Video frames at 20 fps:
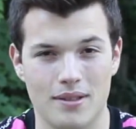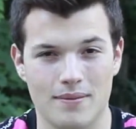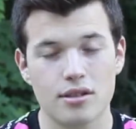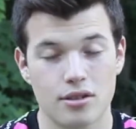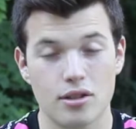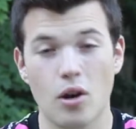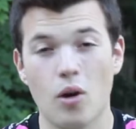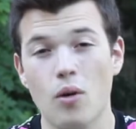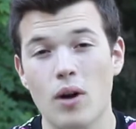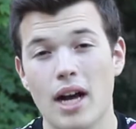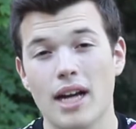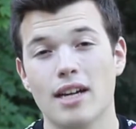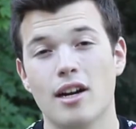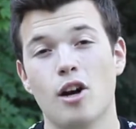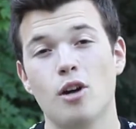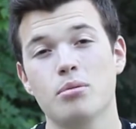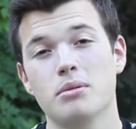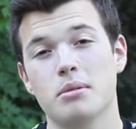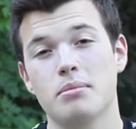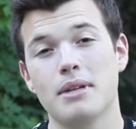So I
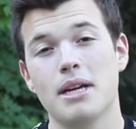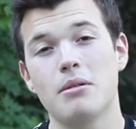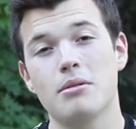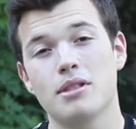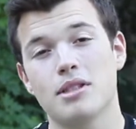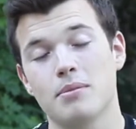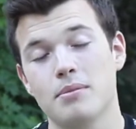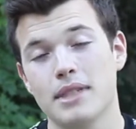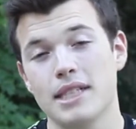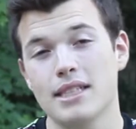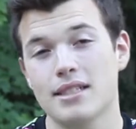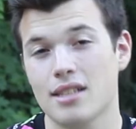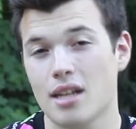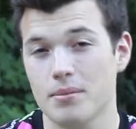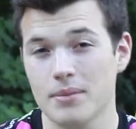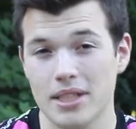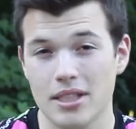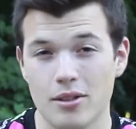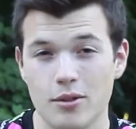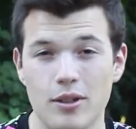hope to be able to meet
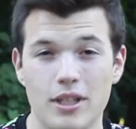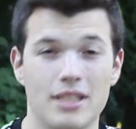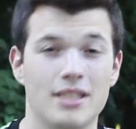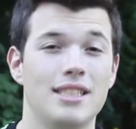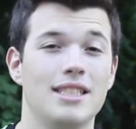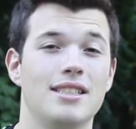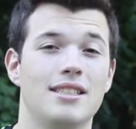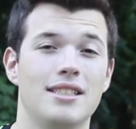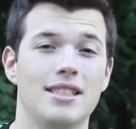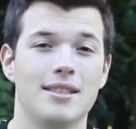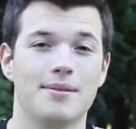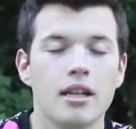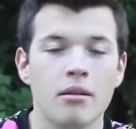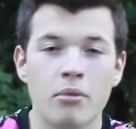some of you in DC.